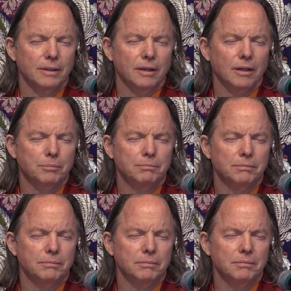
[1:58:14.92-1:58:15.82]
all
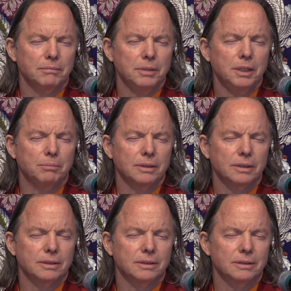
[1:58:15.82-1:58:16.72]
people
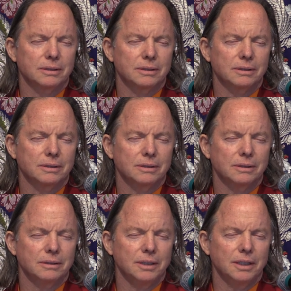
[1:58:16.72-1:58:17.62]

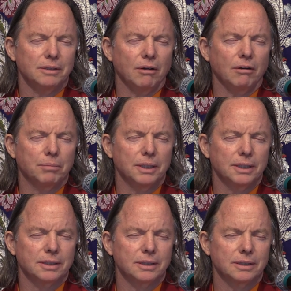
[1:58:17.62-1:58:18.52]
in all
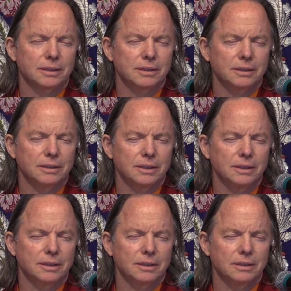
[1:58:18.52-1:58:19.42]
places,
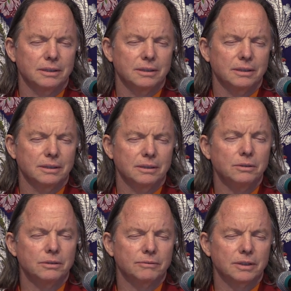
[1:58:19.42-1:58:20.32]
in the
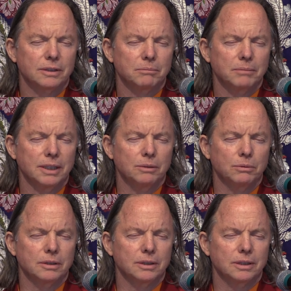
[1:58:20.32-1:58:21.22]
universe, many
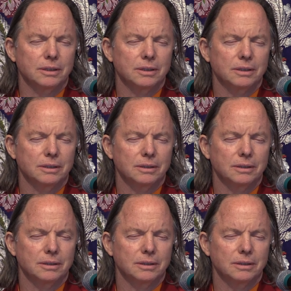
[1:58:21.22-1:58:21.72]
worlds,